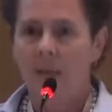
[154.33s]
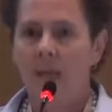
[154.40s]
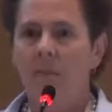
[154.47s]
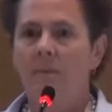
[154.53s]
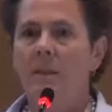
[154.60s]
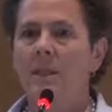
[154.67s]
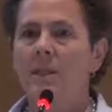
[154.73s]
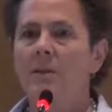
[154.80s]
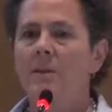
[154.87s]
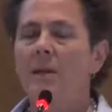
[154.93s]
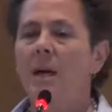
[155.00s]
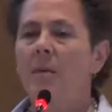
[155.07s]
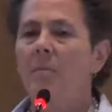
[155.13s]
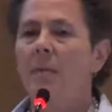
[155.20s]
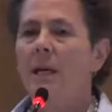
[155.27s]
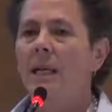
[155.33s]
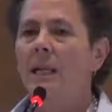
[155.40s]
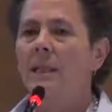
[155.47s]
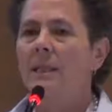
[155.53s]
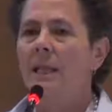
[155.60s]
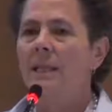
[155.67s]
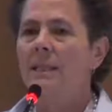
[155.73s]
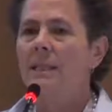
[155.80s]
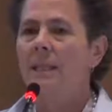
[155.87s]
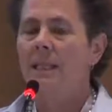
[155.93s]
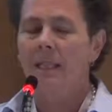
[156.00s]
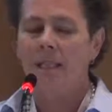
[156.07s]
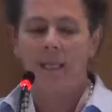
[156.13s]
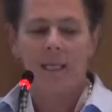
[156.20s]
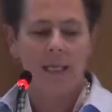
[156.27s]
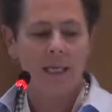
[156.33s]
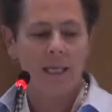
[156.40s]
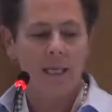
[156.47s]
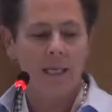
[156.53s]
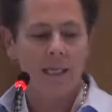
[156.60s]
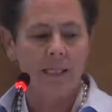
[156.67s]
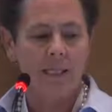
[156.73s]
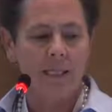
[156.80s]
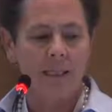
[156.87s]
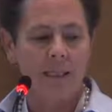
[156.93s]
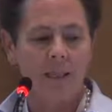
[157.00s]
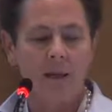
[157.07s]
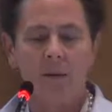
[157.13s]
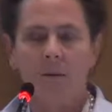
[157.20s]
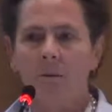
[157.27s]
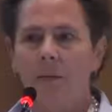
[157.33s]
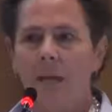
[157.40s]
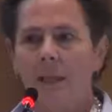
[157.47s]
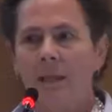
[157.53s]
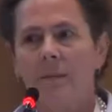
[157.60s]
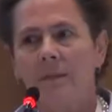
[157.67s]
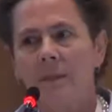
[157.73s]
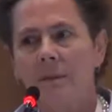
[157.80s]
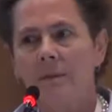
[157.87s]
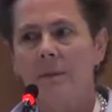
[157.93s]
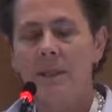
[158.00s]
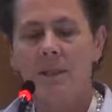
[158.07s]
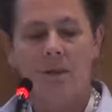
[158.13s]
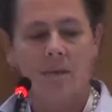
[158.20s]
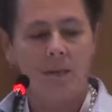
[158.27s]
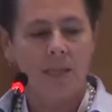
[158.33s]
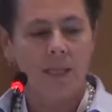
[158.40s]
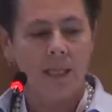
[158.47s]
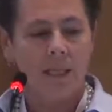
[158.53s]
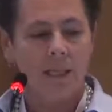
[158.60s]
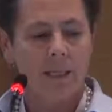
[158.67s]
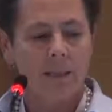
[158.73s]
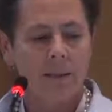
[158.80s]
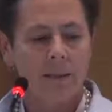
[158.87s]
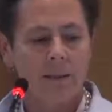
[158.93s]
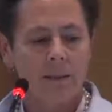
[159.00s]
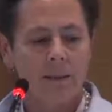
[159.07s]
And we do that by collecting and analyzing relevant resource data,